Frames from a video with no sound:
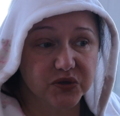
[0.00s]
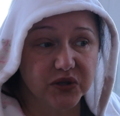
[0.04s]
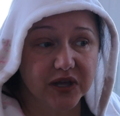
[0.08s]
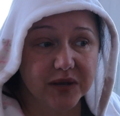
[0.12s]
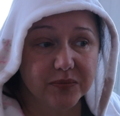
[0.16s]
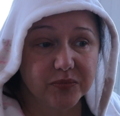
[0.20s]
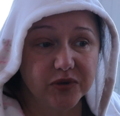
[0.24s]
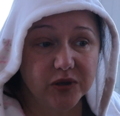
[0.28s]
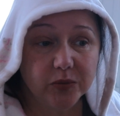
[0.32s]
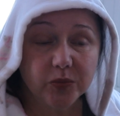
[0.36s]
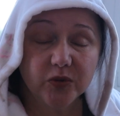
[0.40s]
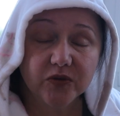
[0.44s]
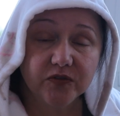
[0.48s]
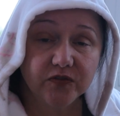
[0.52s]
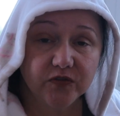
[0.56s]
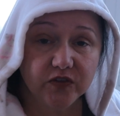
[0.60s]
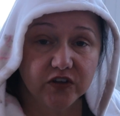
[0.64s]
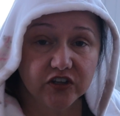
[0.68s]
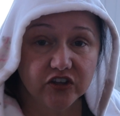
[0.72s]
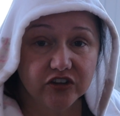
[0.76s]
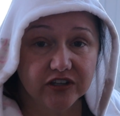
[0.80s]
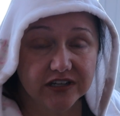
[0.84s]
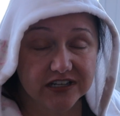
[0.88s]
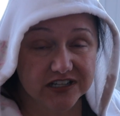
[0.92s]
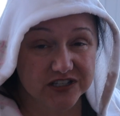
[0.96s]
so that people
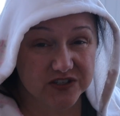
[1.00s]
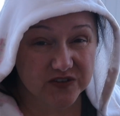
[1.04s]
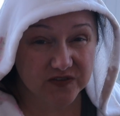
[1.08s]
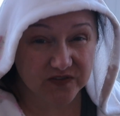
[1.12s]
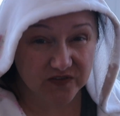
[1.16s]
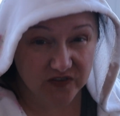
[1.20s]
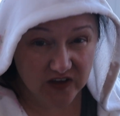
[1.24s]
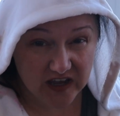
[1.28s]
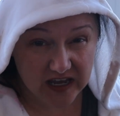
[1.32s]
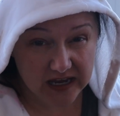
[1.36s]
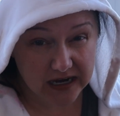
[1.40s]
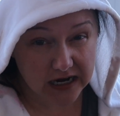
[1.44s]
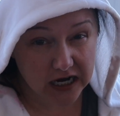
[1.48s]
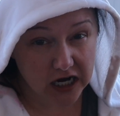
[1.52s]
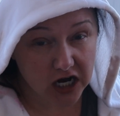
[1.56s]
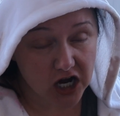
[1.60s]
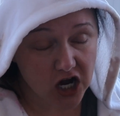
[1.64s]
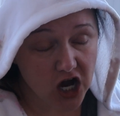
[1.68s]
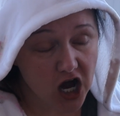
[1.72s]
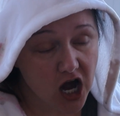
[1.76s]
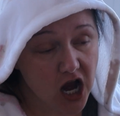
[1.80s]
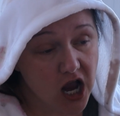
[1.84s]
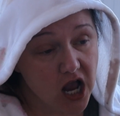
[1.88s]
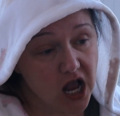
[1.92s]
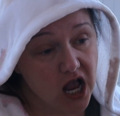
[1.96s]
feel that it's
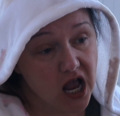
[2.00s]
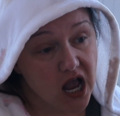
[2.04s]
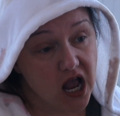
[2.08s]
fair.